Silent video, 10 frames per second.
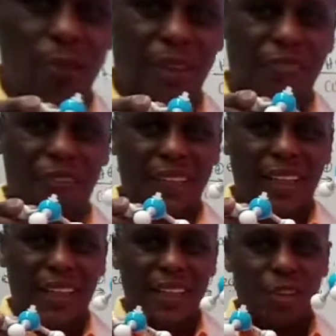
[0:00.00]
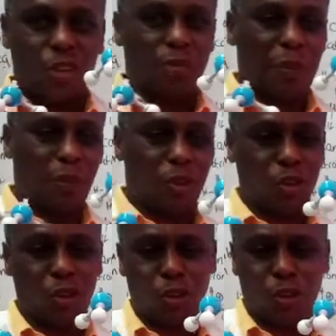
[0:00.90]
bit further, you'll be able
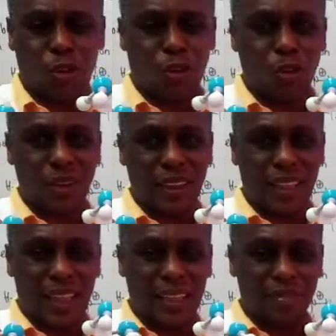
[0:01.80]
to see here.